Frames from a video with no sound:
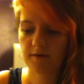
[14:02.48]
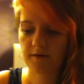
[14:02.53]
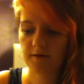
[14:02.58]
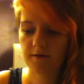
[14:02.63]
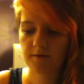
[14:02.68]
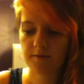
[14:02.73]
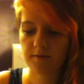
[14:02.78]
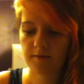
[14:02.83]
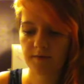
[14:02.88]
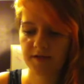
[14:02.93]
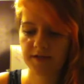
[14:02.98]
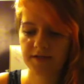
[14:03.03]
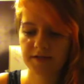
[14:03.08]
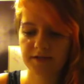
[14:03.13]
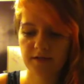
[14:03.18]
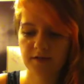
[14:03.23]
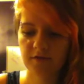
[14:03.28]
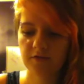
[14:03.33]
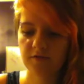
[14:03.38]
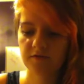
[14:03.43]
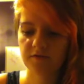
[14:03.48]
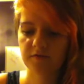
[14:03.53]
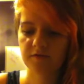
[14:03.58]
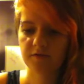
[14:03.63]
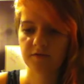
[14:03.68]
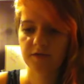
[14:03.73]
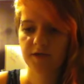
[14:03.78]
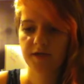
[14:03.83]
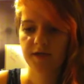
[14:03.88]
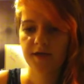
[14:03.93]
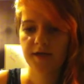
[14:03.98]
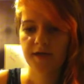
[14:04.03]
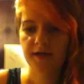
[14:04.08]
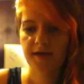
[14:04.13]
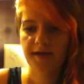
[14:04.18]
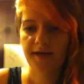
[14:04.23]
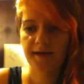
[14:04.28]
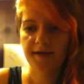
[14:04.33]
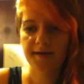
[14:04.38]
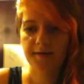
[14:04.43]
myself
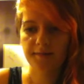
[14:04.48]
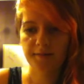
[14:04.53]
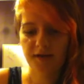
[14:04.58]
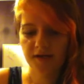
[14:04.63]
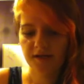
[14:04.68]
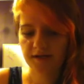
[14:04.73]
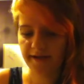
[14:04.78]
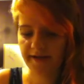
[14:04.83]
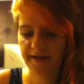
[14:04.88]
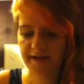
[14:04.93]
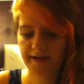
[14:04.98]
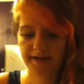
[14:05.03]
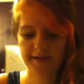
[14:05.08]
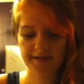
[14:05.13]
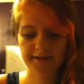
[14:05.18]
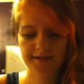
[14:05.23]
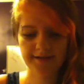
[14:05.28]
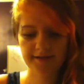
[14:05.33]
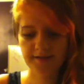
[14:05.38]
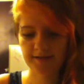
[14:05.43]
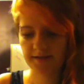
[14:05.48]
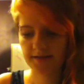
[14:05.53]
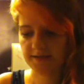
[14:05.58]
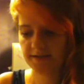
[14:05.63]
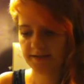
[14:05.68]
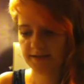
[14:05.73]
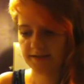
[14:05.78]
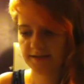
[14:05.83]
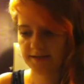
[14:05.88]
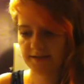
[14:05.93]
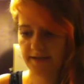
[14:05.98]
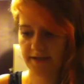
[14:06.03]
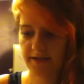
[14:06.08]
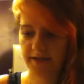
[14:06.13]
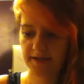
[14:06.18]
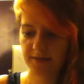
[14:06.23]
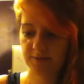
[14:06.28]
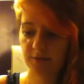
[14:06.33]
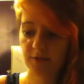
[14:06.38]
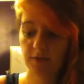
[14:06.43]
and my likes and
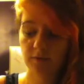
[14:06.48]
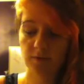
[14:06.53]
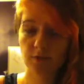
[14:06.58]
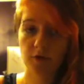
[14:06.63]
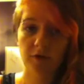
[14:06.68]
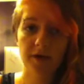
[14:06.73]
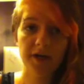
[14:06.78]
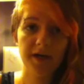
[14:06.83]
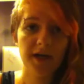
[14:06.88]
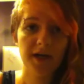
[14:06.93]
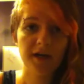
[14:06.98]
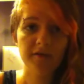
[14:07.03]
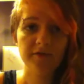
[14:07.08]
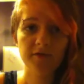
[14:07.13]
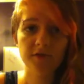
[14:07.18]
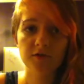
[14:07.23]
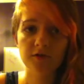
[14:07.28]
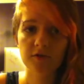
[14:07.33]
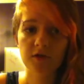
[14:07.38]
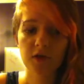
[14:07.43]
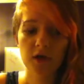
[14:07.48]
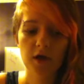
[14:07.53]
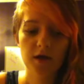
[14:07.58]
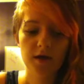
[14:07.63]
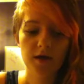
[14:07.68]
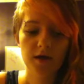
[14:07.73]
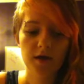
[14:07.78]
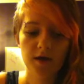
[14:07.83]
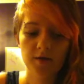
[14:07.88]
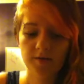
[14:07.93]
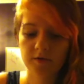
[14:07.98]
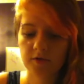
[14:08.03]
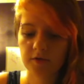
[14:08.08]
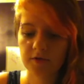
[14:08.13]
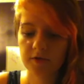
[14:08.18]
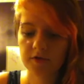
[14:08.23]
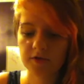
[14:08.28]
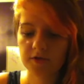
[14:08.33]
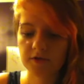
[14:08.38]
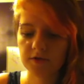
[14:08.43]
dislikes, but I'm going to have to. I'm
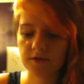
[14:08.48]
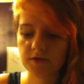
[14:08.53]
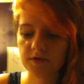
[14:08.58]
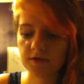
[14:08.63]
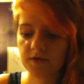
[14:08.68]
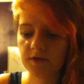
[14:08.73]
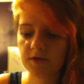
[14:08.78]
going to do it.